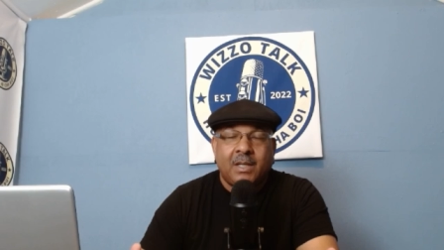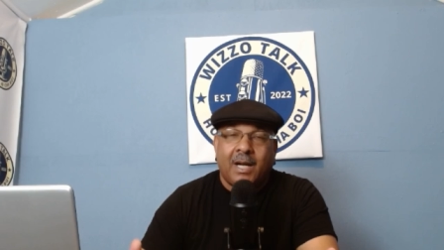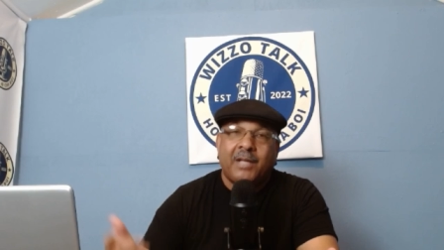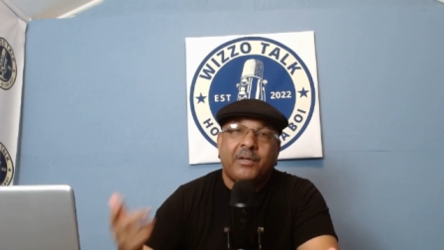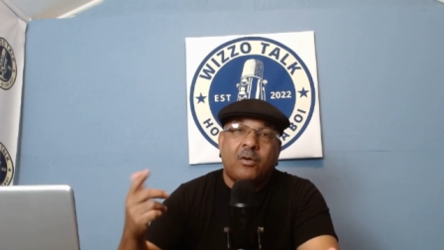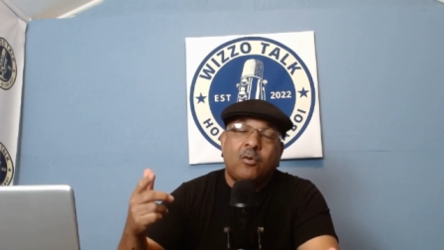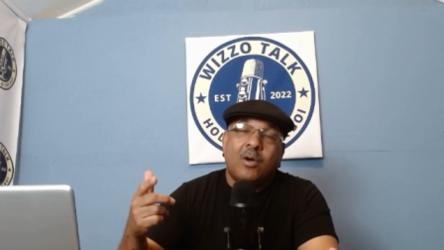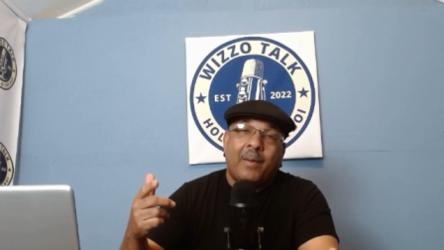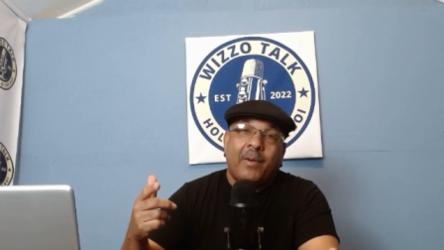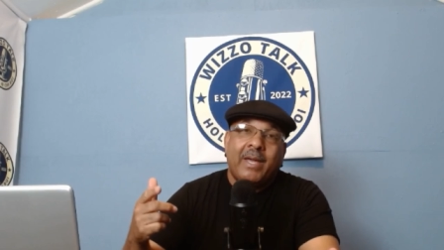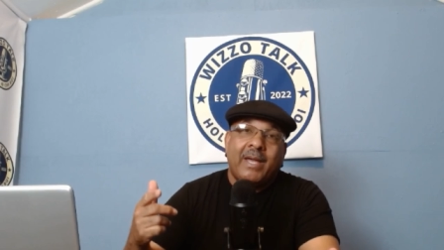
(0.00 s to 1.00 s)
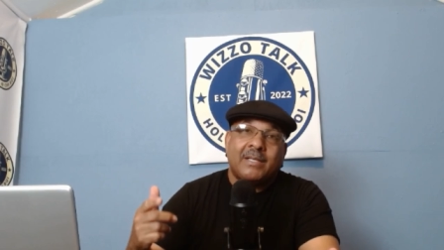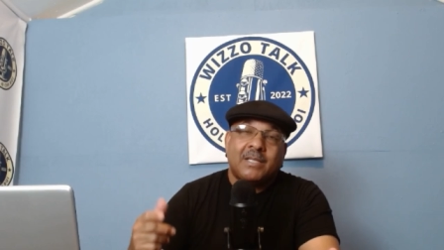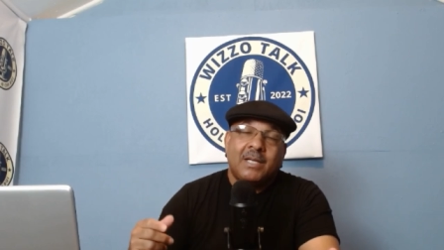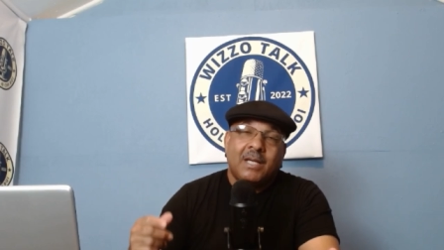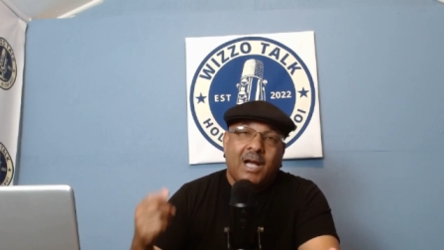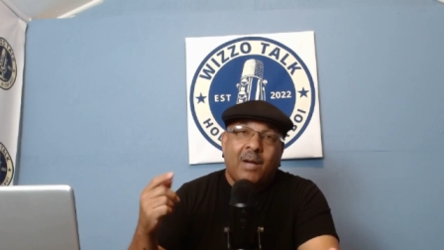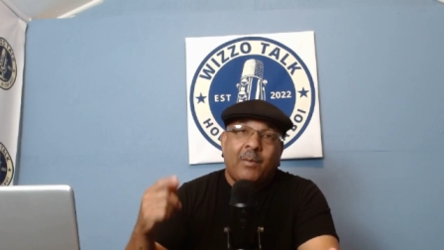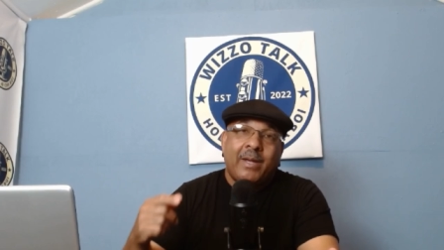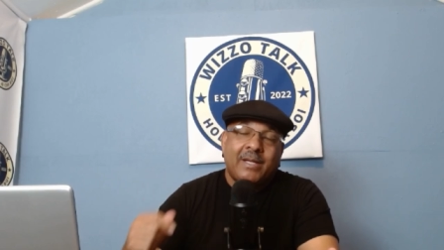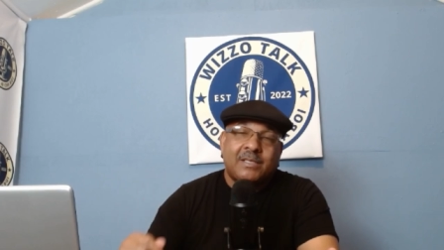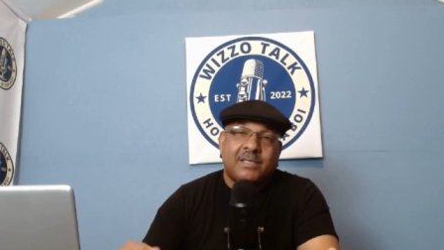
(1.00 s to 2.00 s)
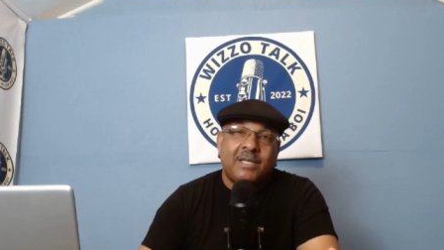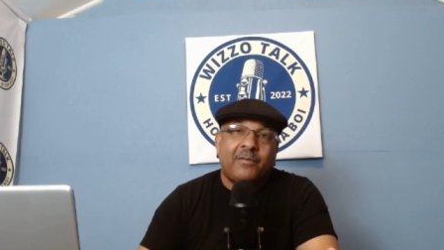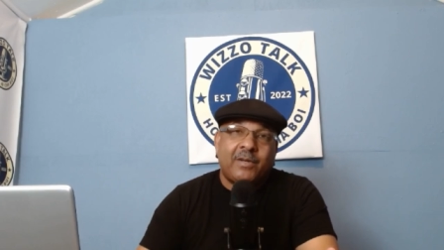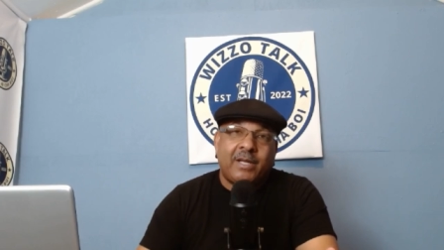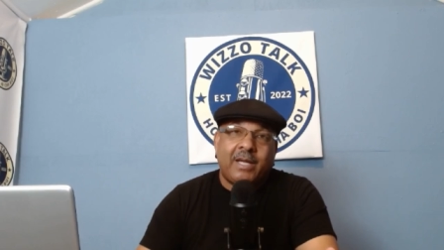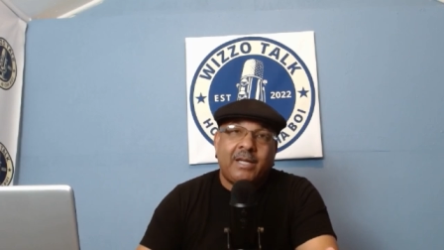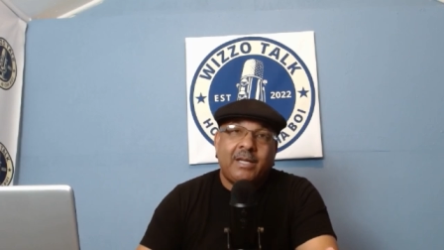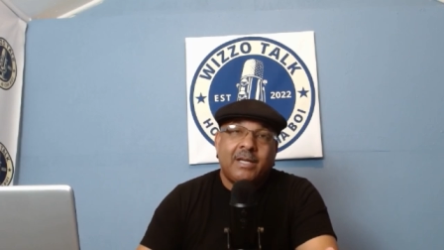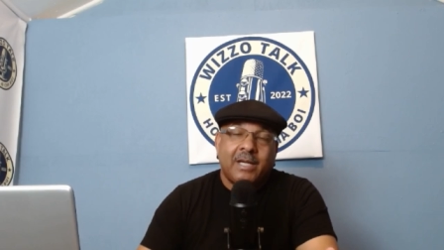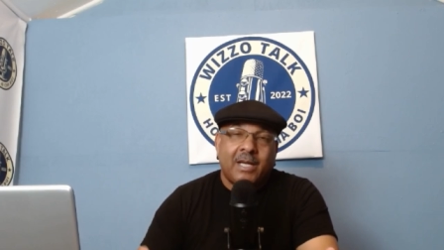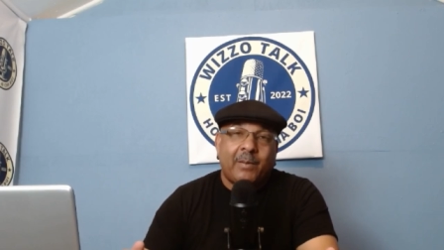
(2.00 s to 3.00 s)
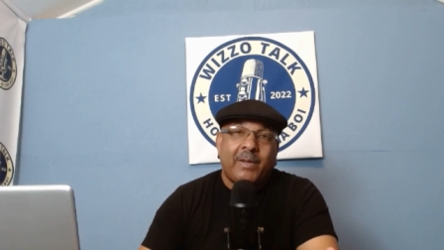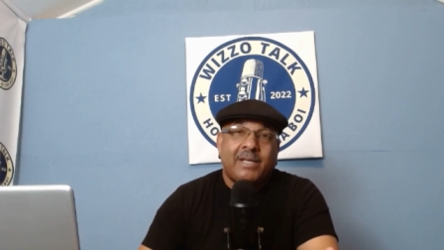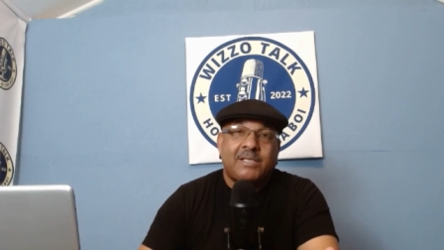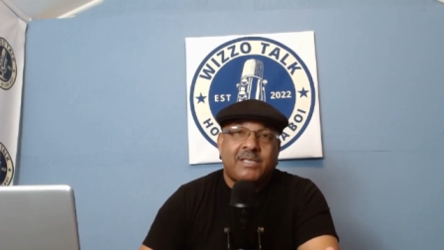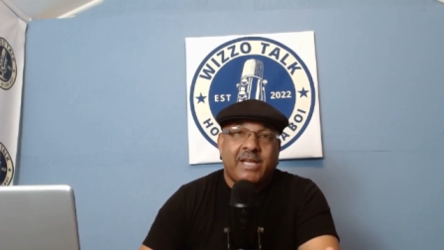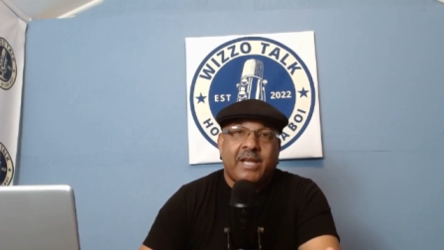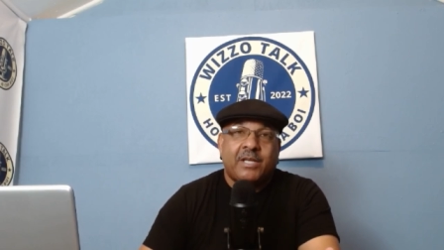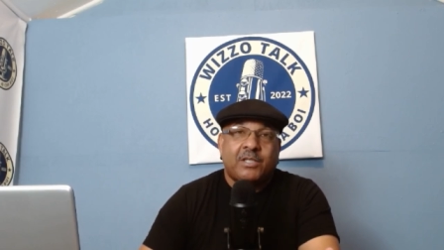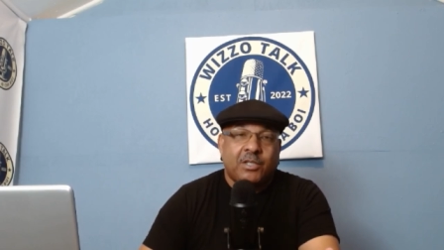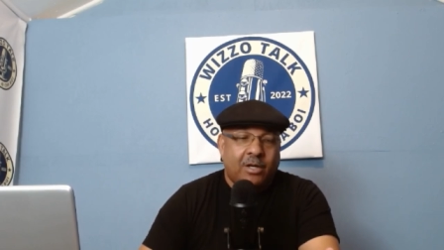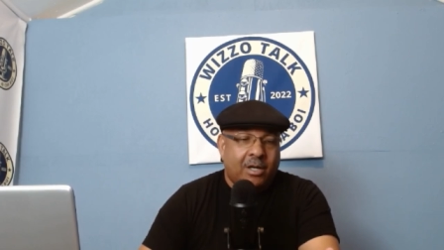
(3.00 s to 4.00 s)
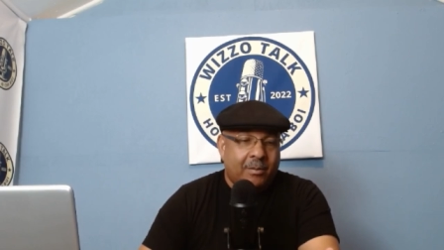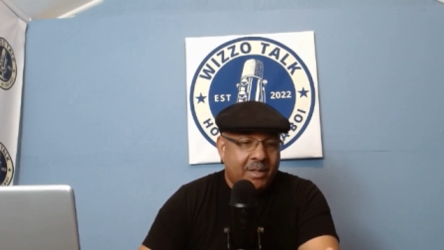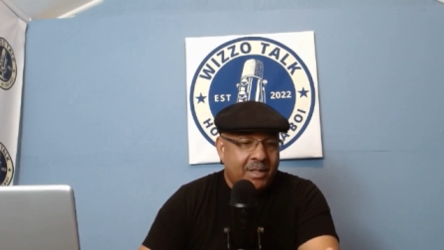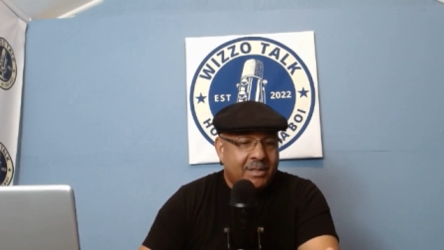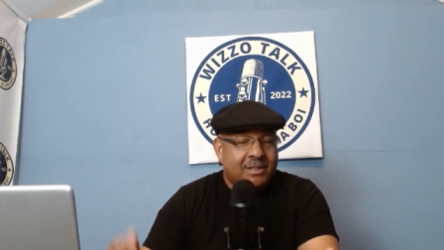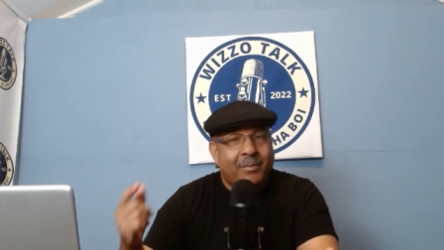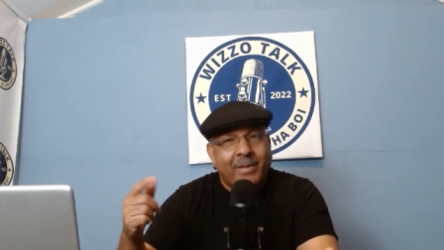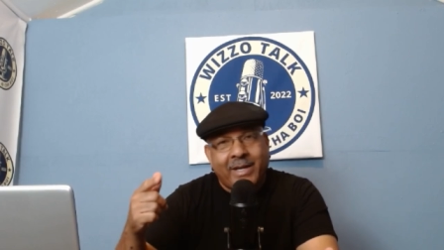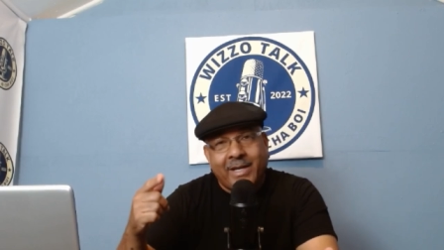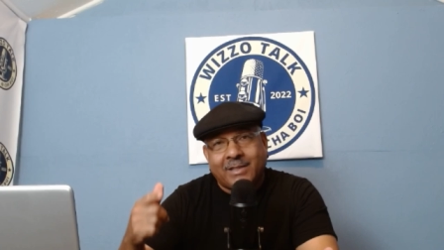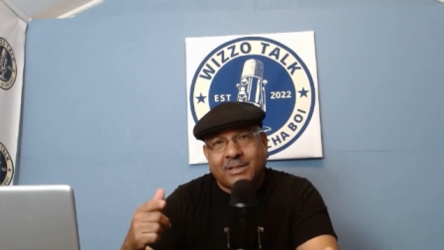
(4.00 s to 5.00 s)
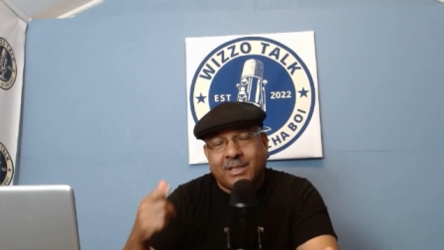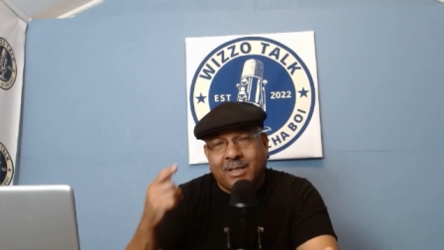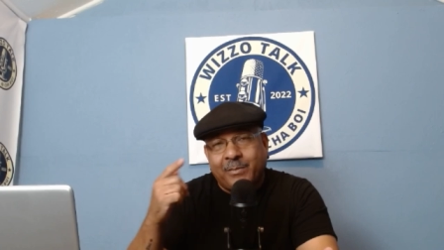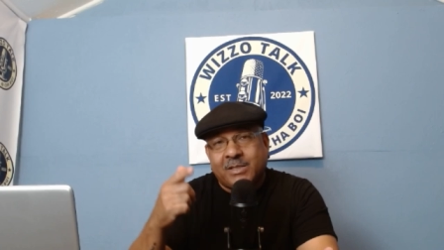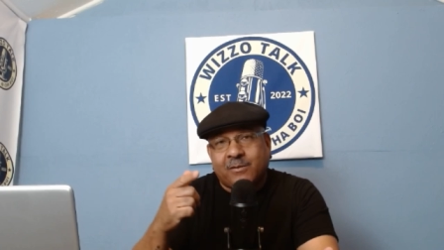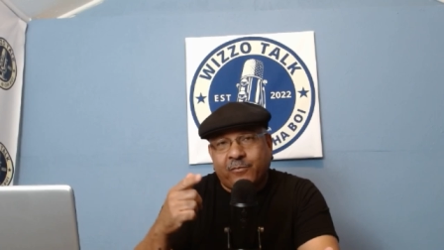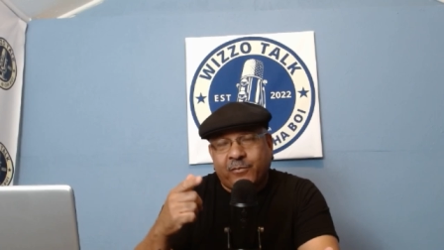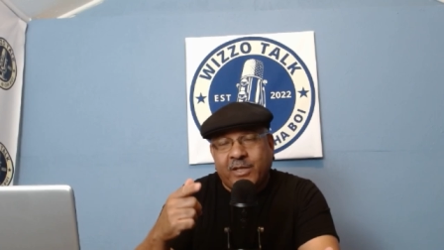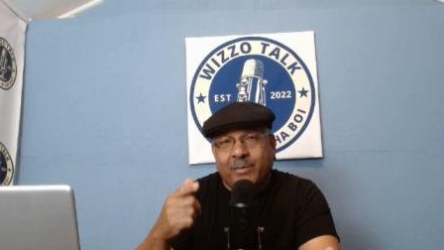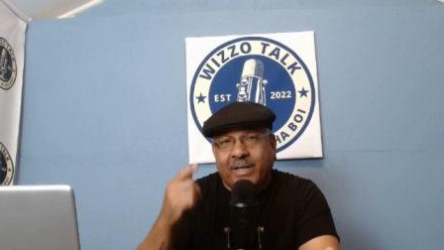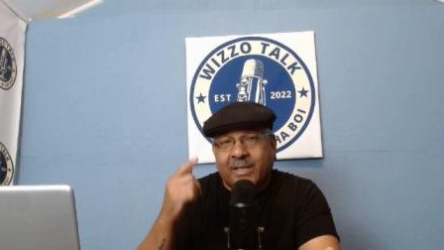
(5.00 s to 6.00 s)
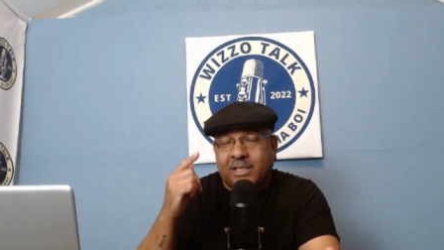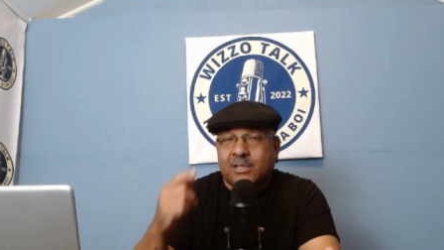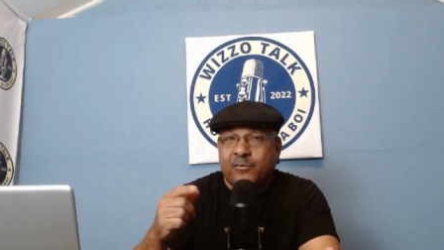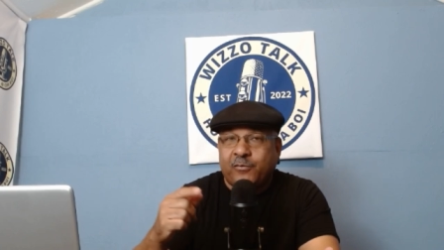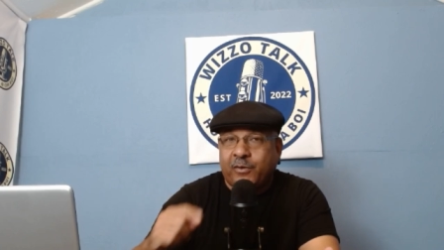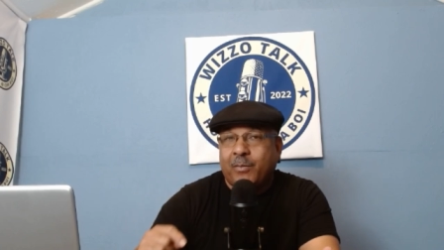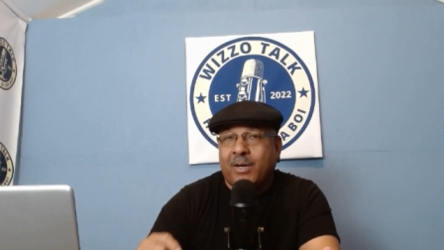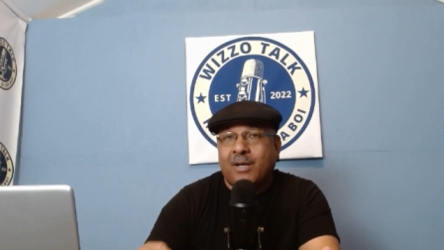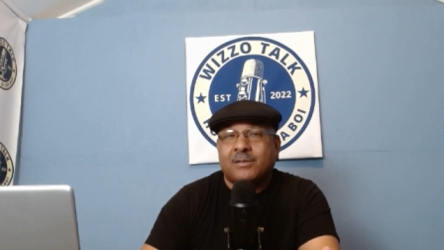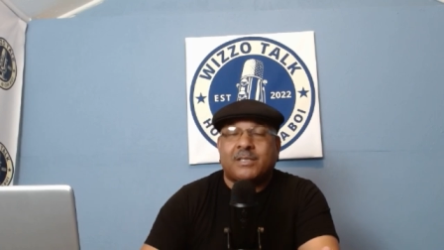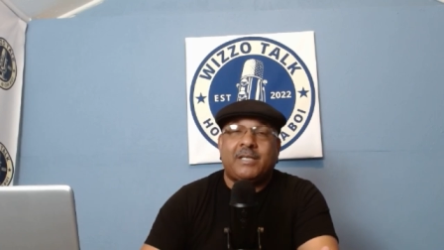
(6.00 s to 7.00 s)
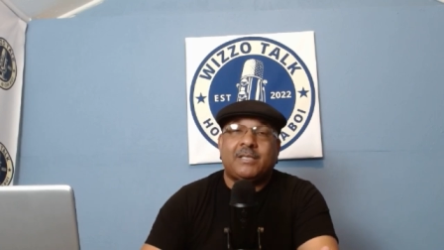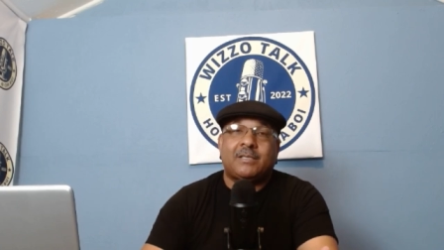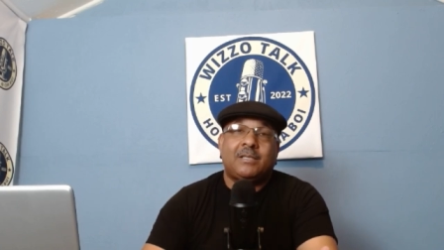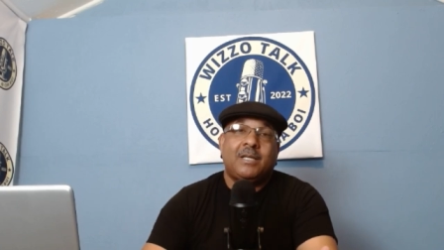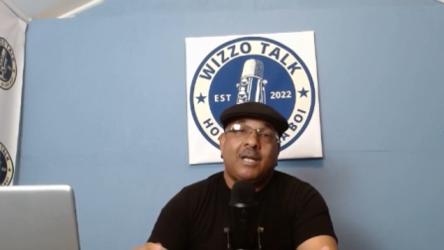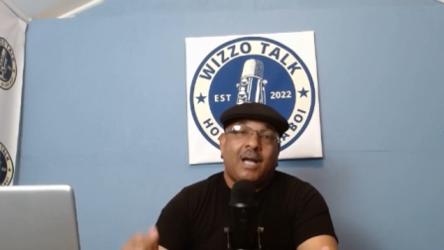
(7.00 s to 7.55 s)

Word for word: I know who I'm gonna ask. I'm gonna ask Stephen A. and I'm gonna ask Shannon Sharpe. Somebody out there, give me some feedback. This is football season.